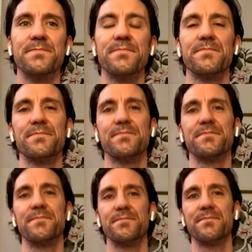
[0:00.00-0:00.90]

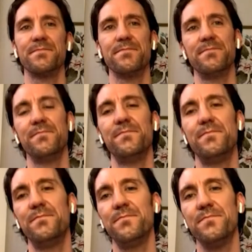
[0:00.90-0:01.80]

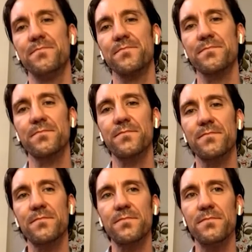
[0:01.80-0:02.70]

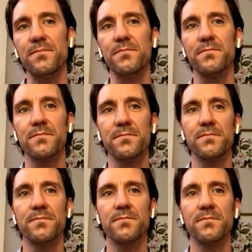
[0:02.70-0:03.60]

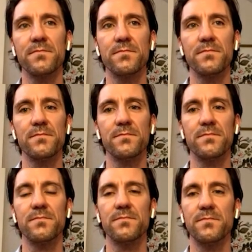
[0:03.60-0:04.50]

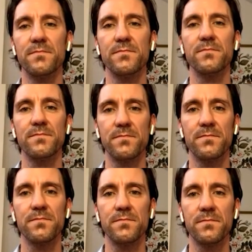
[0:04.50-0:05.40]

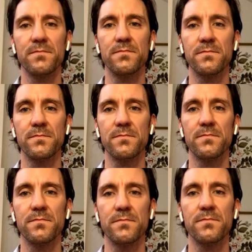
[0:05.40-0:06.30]
No words are spoken by the person on screen.